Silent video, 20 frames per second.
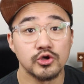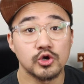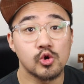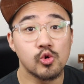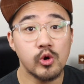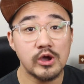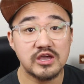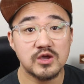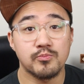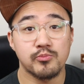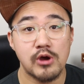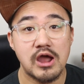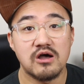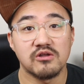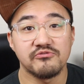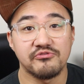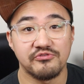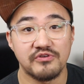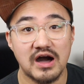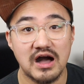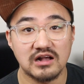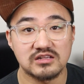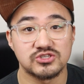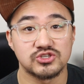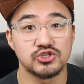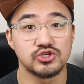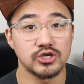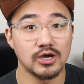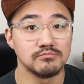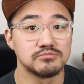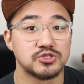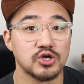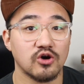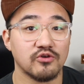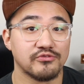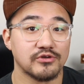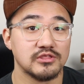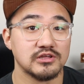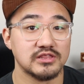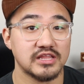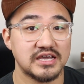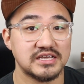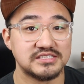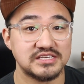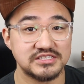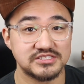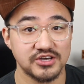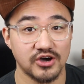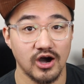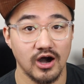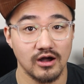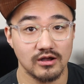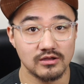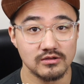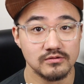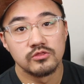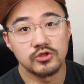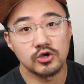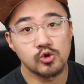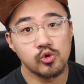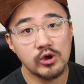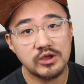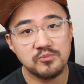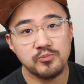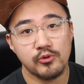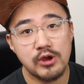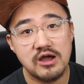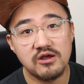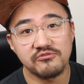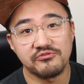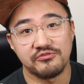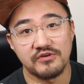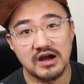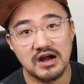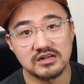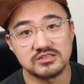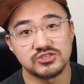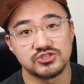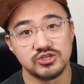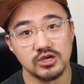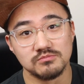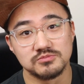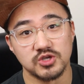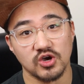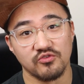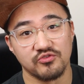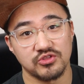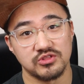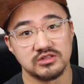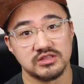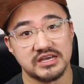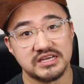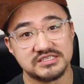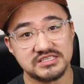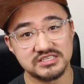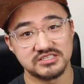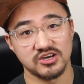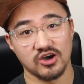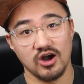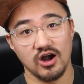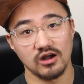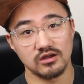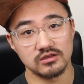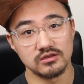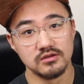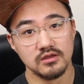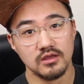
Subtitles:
The quick brown fox jumped over the lazy dog. The quick brown fox jumped over the lazy dog.